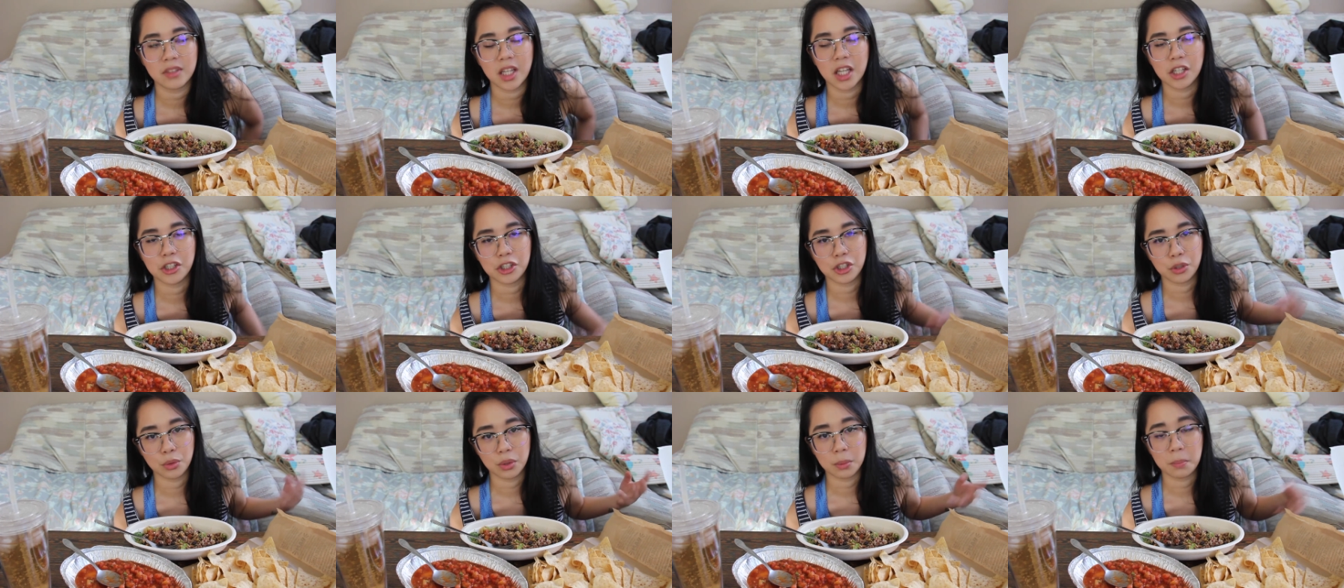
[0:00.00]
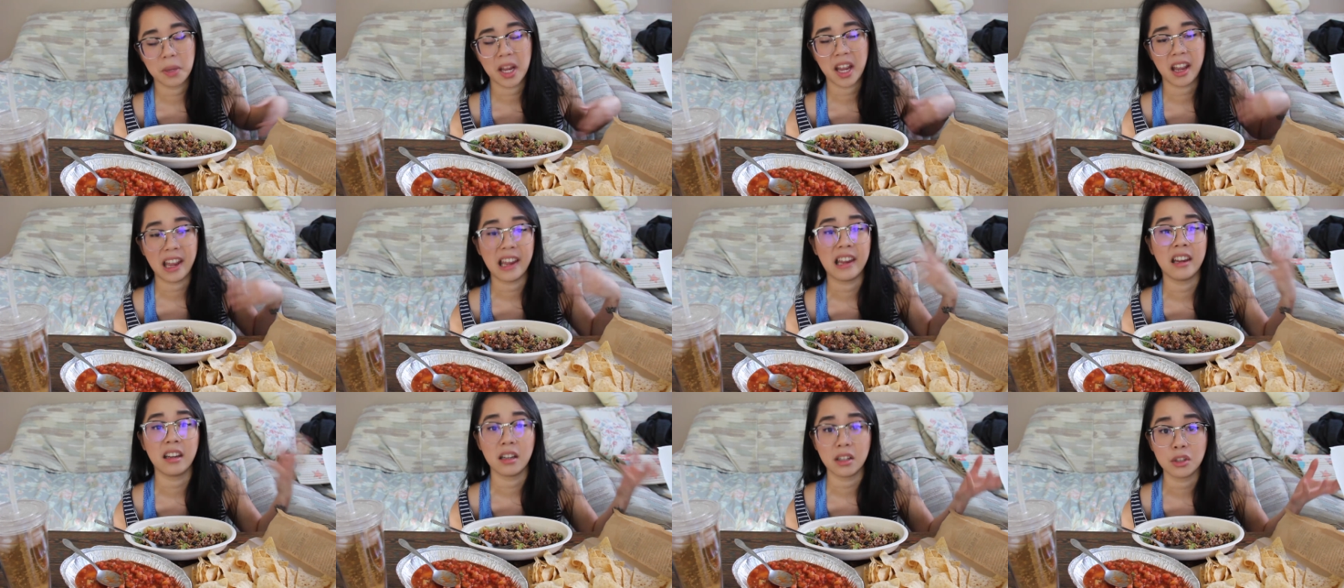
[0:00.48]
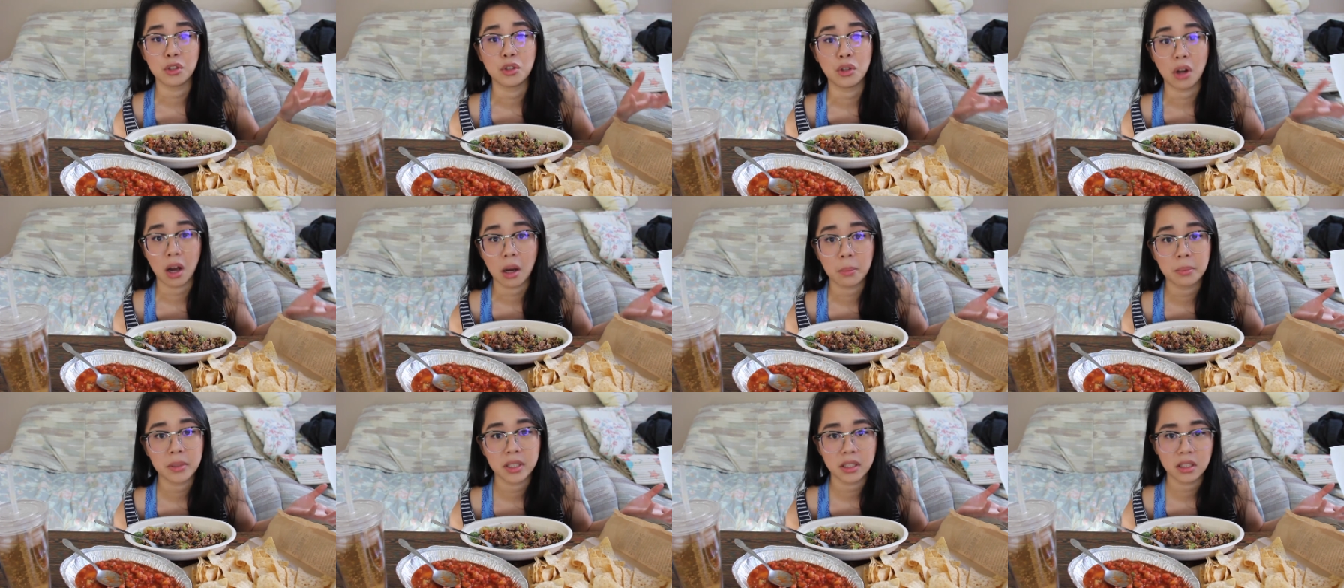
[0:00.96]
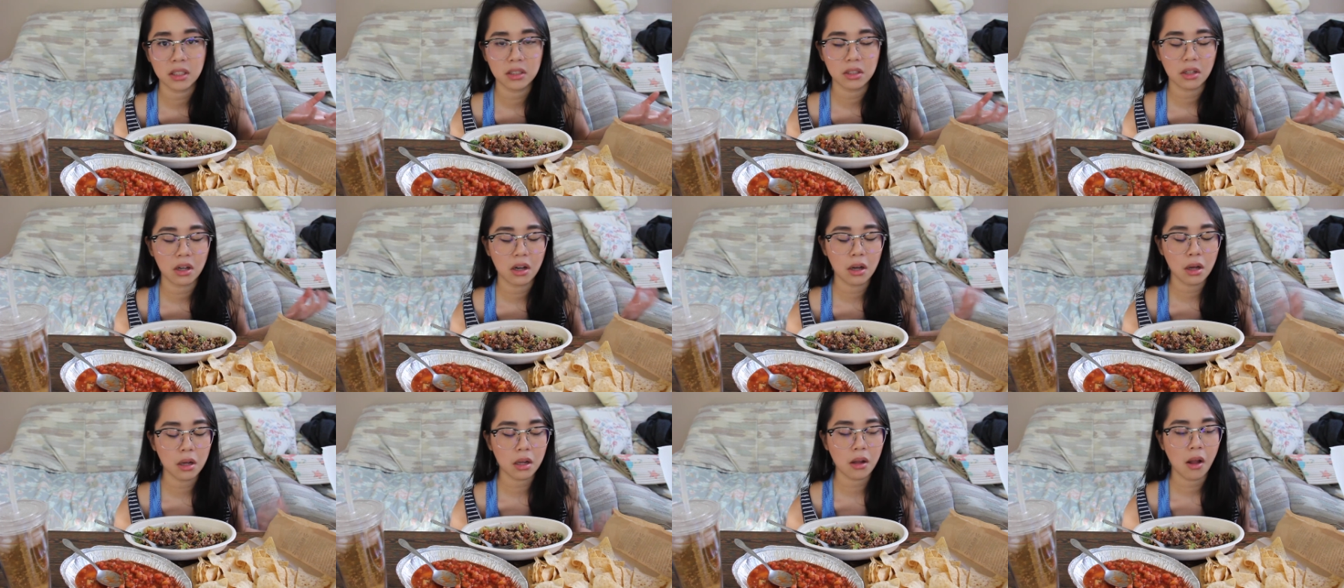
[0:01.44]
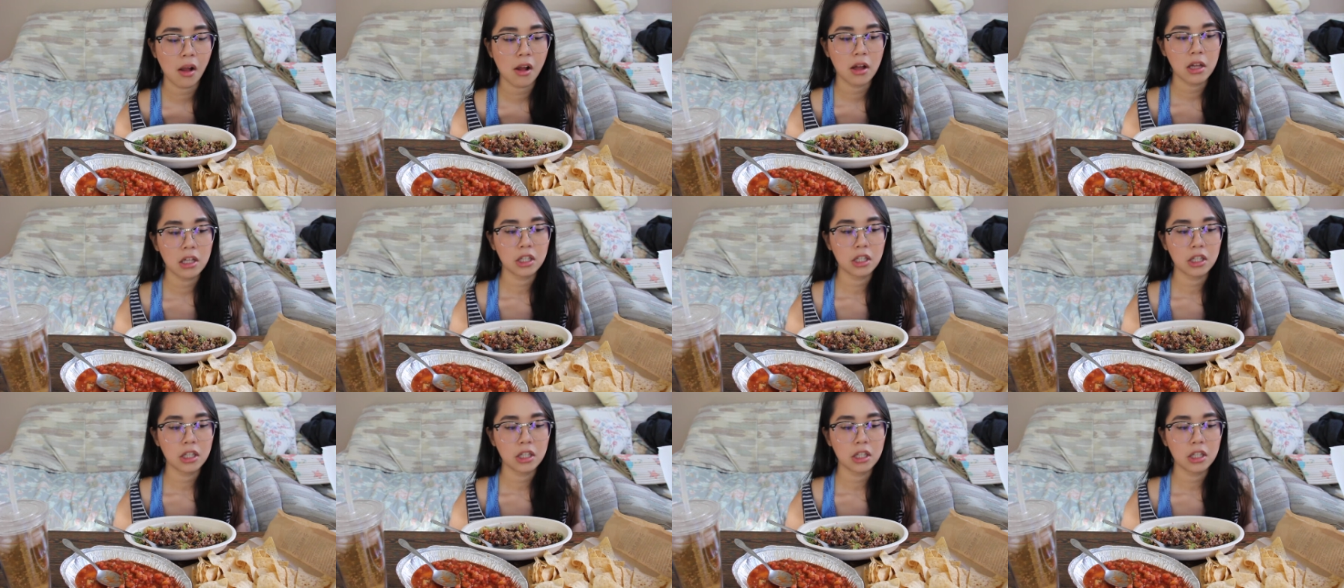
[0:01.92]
as you would pay adopting a dog.